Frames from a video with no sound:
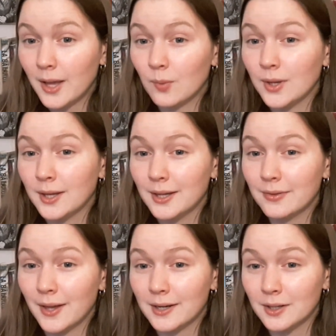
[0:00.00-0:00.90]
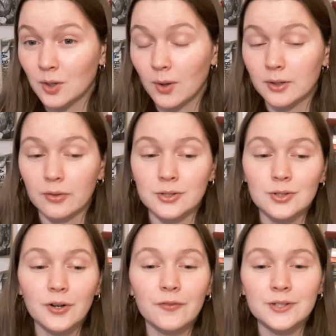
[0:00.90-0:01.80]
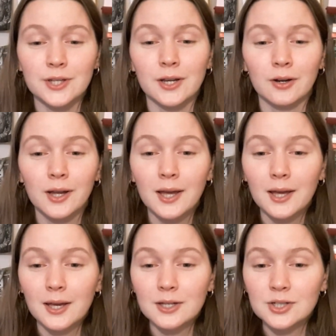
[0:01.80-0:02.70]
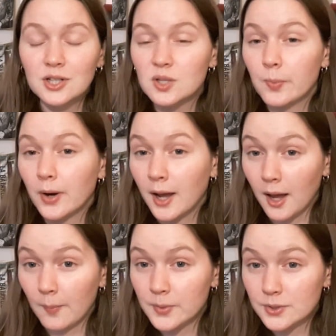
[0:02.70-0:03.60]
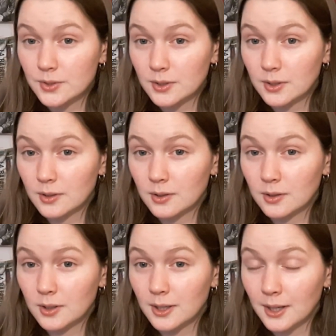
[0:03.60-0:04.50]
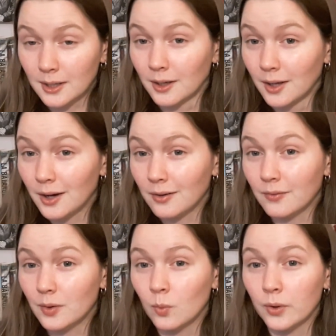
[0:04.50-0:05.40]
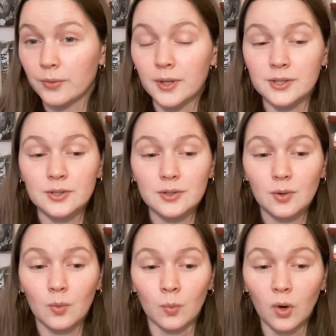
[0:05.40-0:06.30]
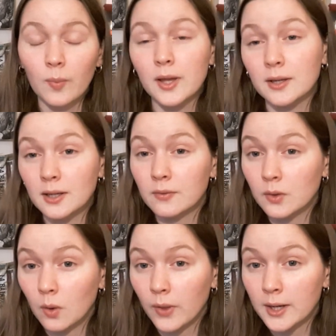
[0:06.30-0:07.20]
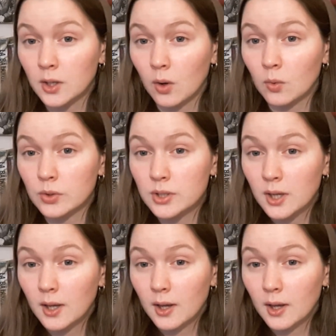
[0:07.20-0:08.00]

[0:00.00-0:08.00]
And we get that, under the surface here, she is perhaps in love with this woman, even though they don't